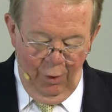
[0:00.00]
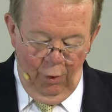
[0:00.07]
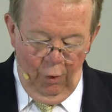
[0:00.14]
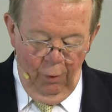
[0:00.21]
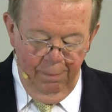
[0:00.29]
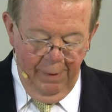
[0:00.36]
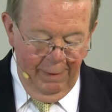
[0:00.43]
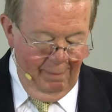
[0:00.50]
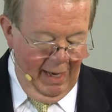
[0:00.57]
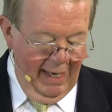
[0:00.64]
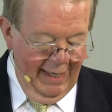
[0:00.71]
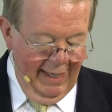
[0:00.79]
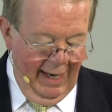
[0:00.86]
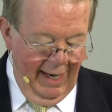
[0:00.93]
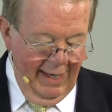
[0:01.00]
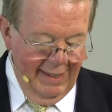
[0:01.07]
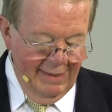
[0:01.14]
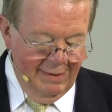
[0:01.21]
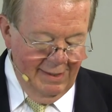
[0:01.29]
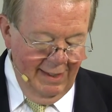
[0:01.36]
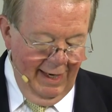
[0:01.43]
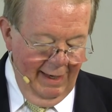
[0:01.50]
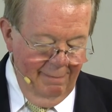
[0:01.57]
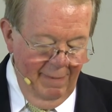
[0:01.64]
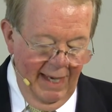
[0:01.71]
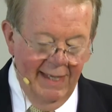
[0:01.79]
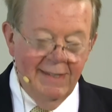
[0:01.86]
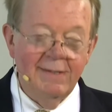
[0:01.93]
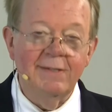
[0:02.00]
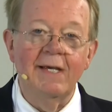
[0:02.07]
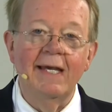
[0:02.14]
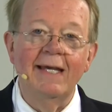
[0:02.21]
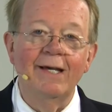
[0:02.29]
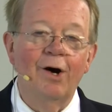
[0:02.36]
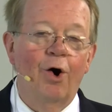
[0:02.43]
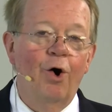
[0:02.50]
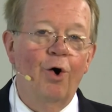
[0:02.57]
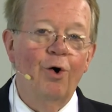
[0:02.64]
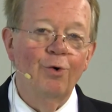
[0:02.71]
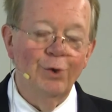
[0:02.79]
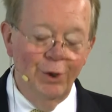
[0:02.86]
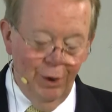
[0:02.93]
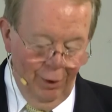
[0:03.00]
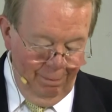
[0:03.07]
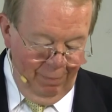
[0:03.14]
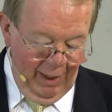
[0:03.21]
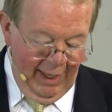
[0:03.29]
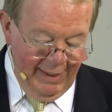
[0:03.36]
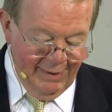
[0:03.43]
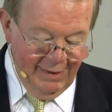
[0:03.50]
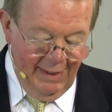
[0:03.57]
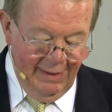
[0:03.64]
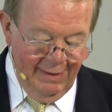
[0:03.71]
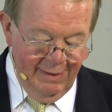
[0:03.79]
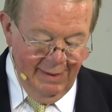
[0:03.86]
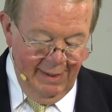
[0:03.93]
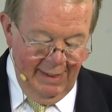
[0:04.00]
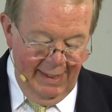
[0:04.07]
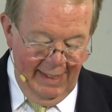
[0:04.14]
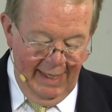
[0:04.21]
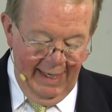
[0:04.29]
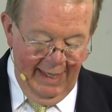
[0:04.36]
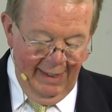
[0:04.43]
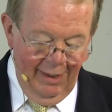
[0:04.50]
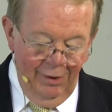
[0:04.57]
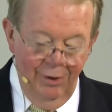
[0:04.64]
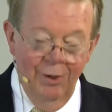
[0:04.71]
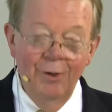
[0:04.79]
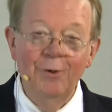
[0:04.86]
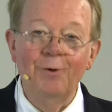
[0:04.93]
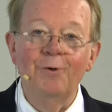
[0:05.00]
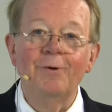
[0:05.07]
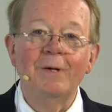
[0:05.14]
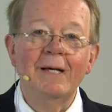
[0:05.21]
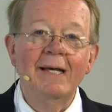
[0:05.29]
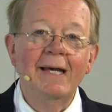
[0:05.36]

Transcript: Open my eyes that I may see all your blessings in a new